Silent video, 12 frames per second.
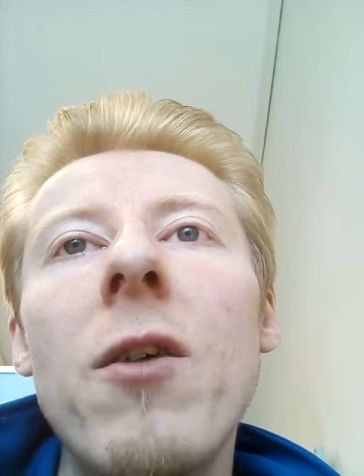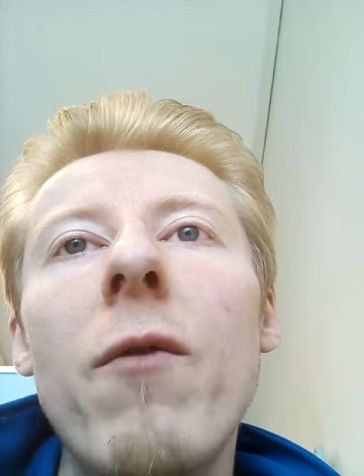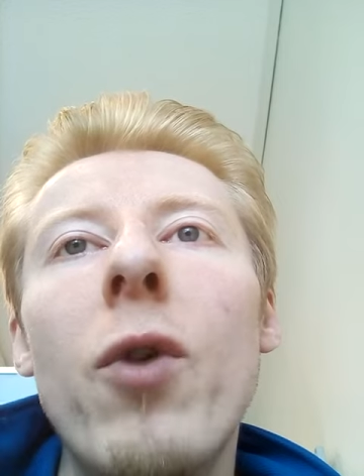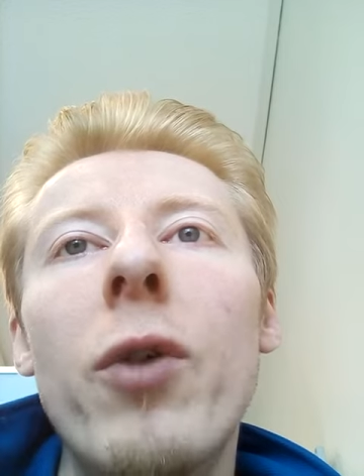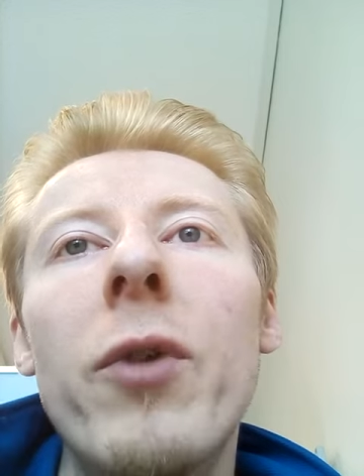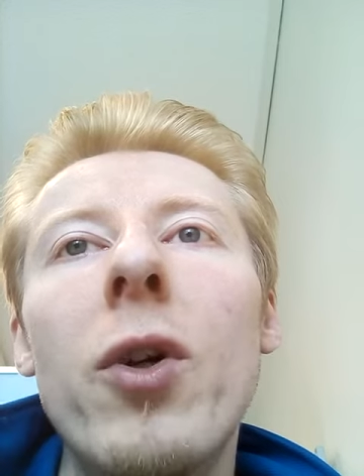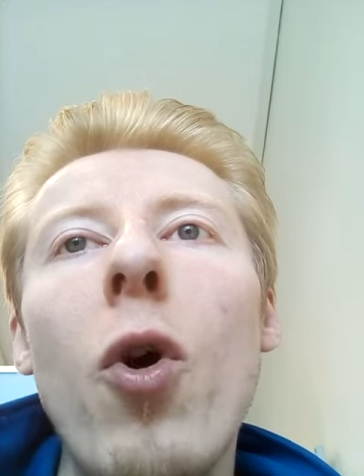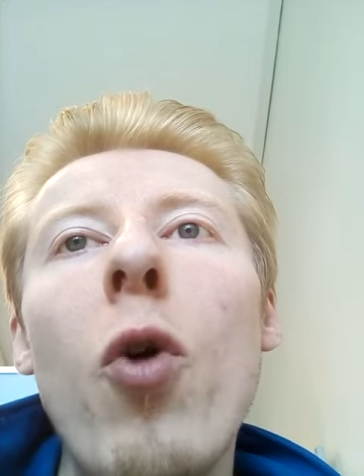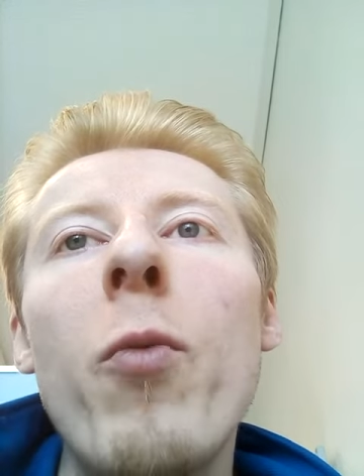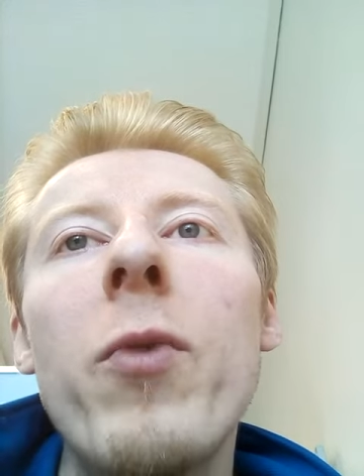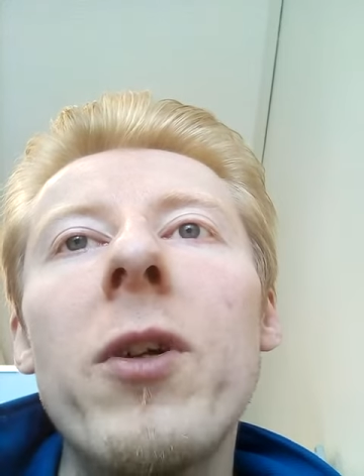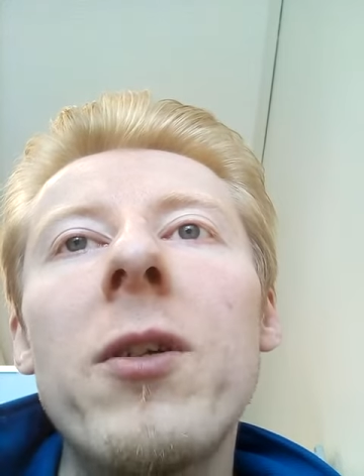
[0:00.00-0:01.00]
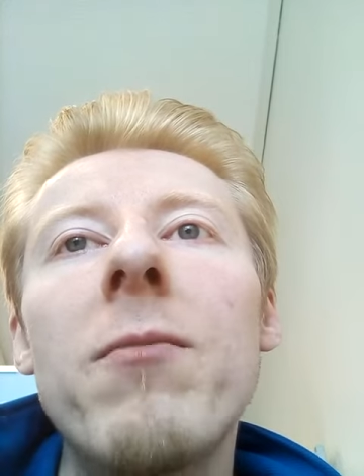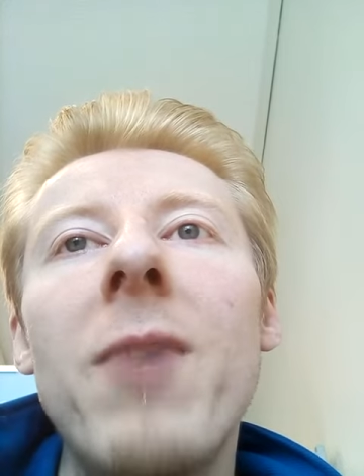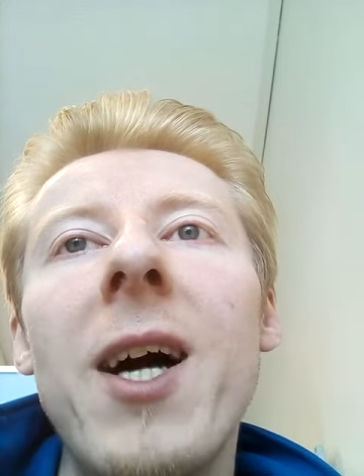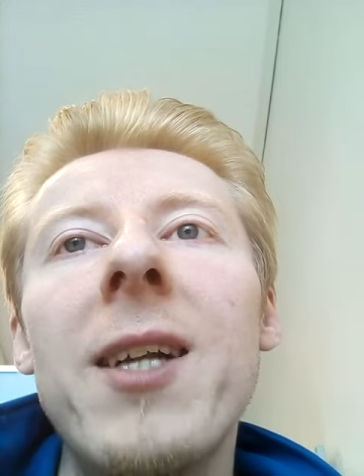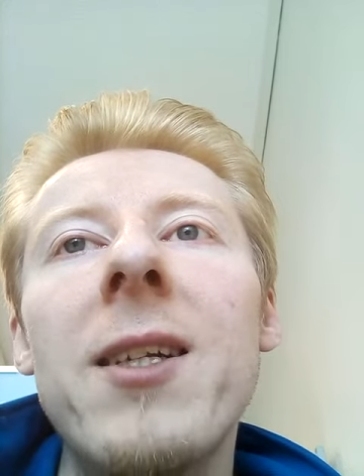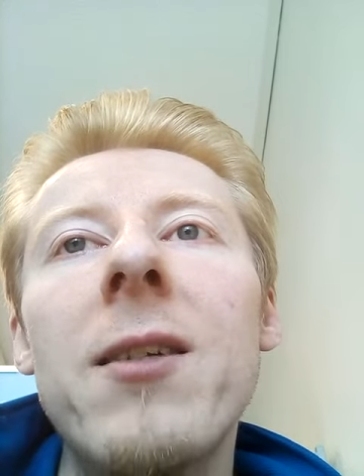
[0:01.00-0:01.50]
for an open
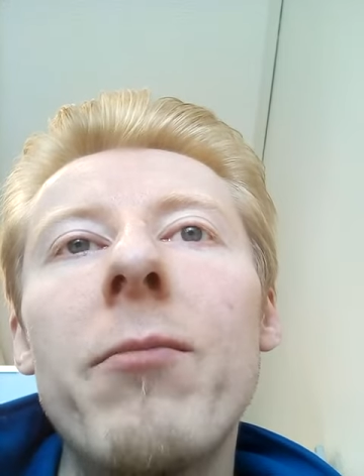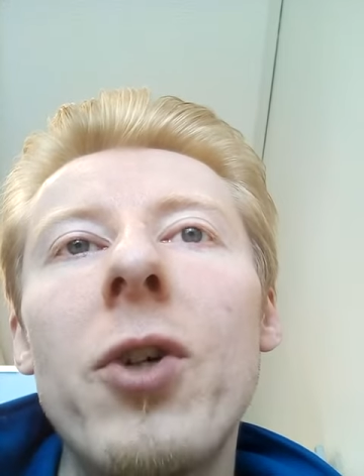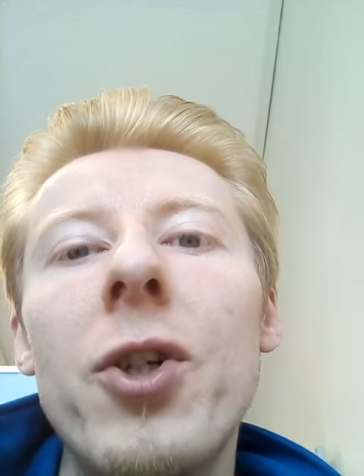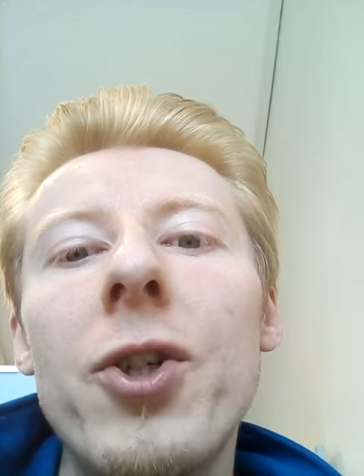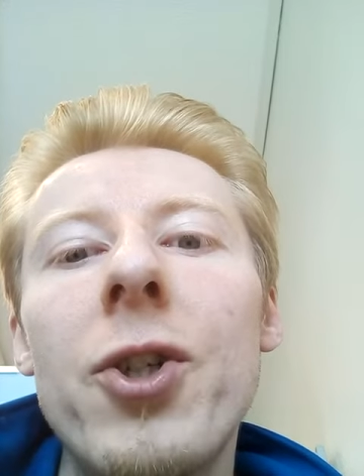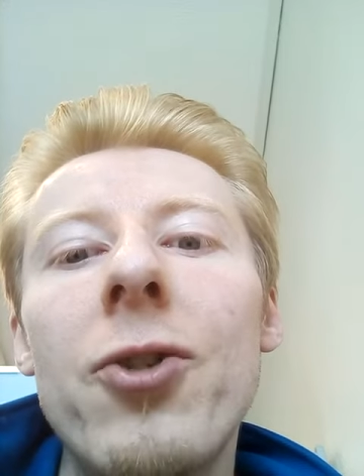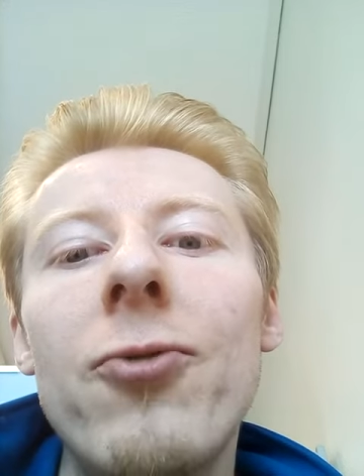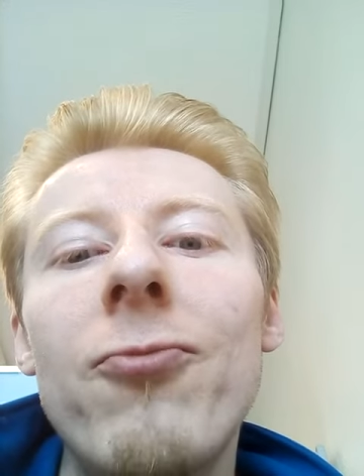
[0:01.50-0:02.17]
minded person.